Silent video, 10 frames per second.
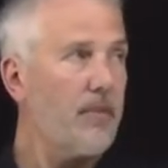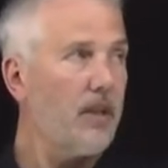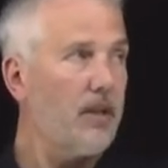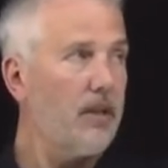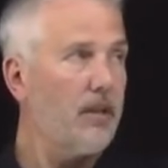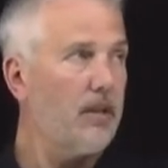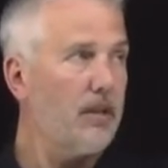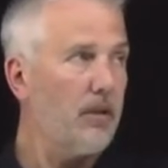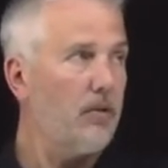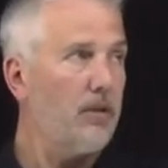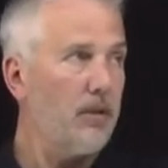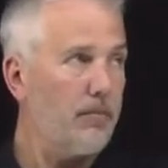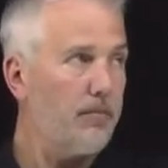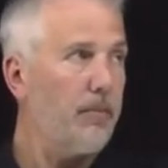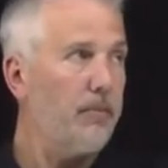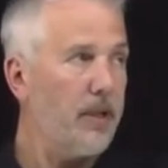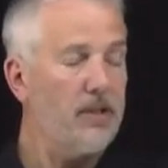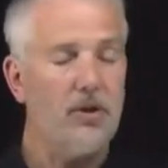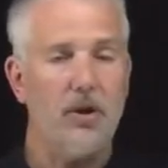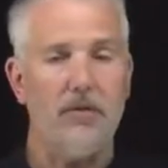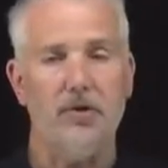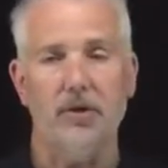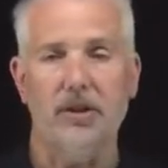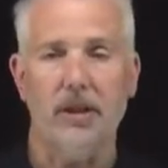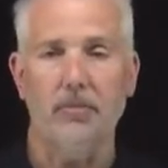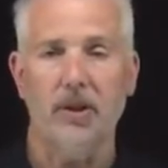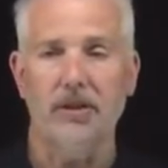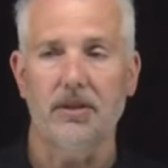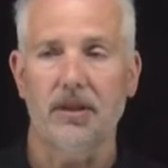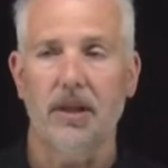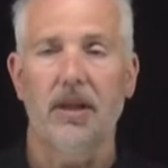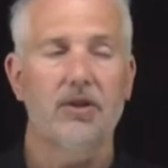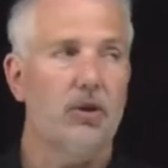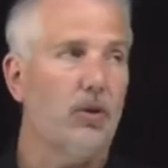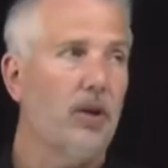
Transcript: uh, the, the, the peaks and troughs are in the same places. So